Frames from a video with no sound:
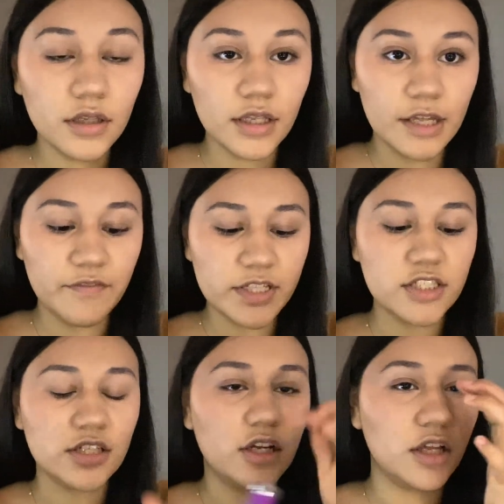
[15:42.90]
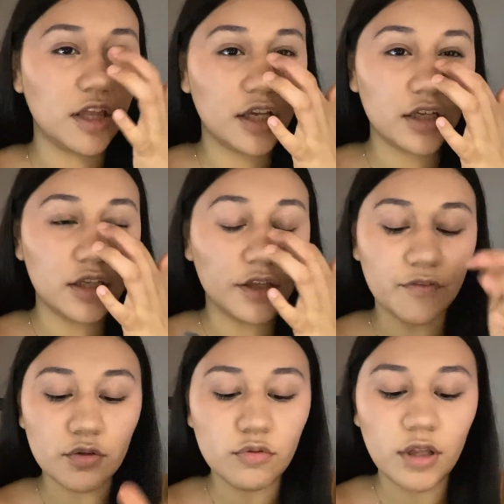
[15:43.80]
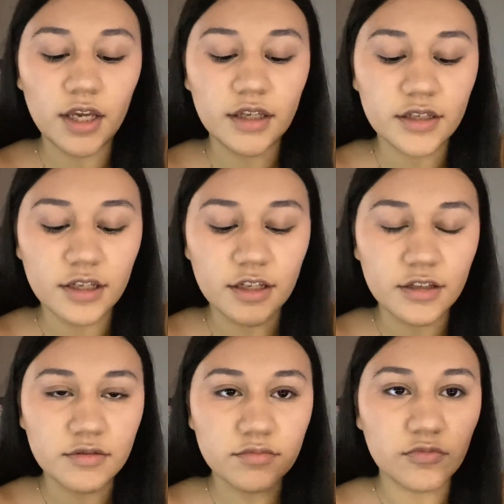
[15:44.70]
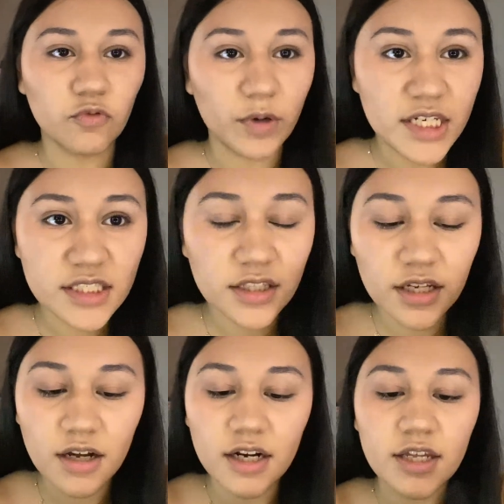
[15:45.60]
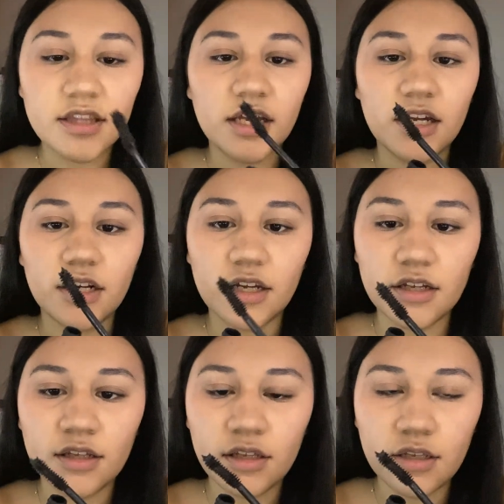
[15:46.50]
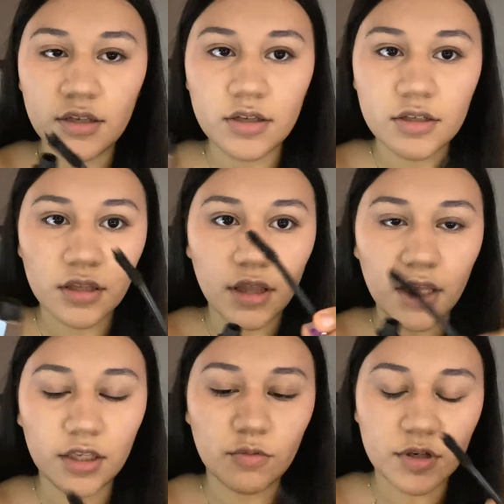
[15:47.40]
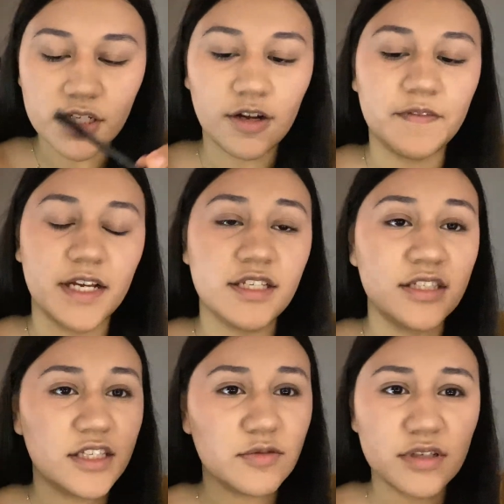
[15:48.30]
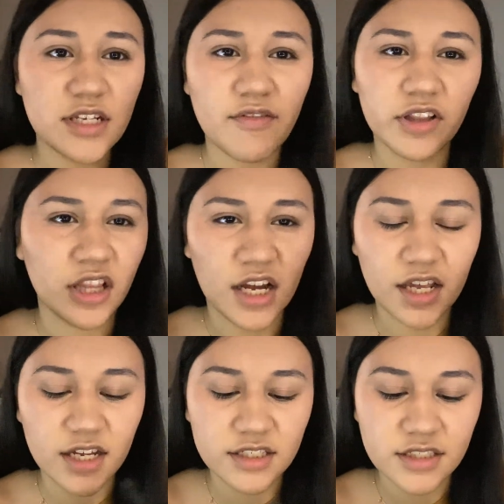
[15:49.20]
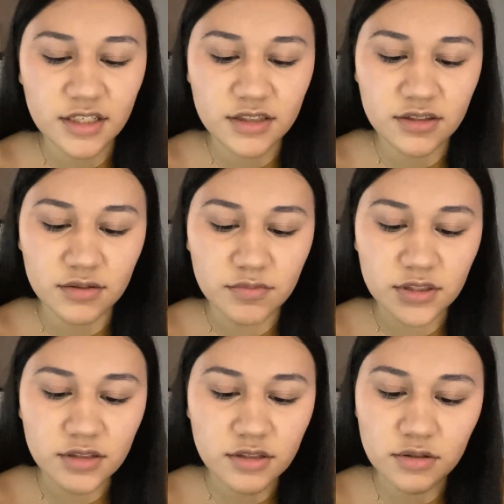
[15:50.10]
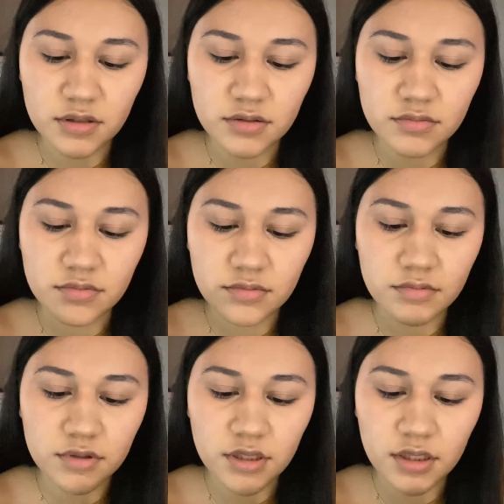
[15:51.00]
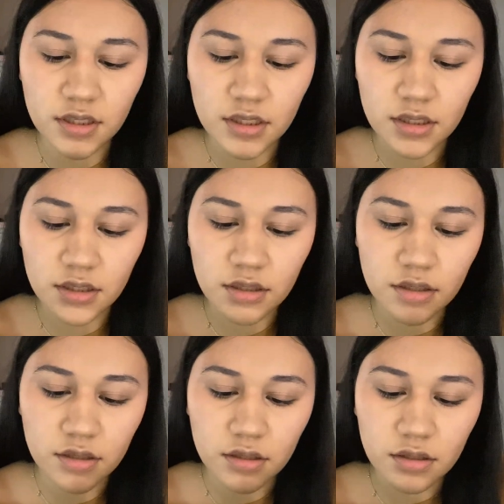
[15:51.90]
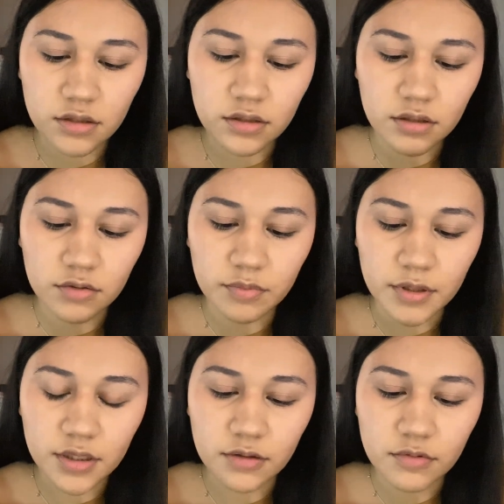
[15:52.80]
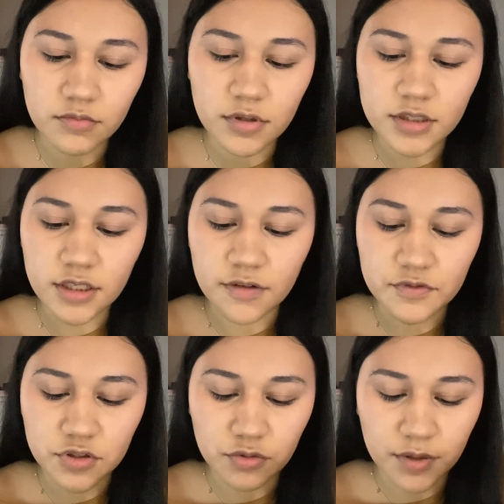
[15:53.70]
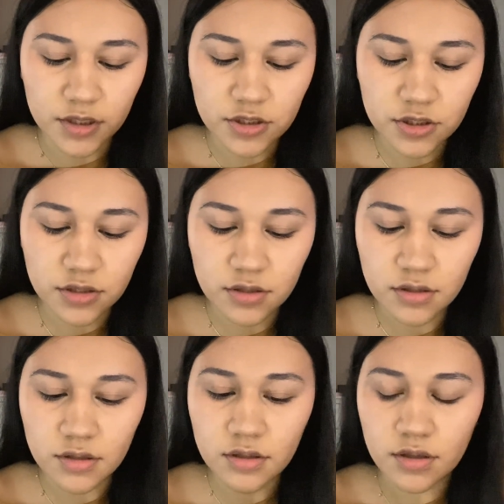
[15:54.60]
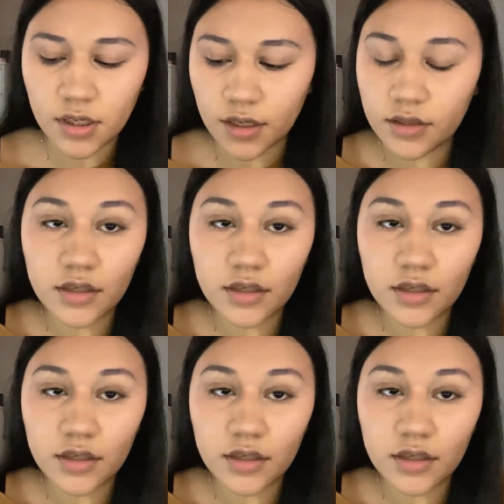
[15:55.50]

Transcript: If it's like, if you like recently got it, then like you want to take off the excess. This one doesn't have a lot of excess. I'm just gonna do a little bit. You won't want to take off too much. Okay.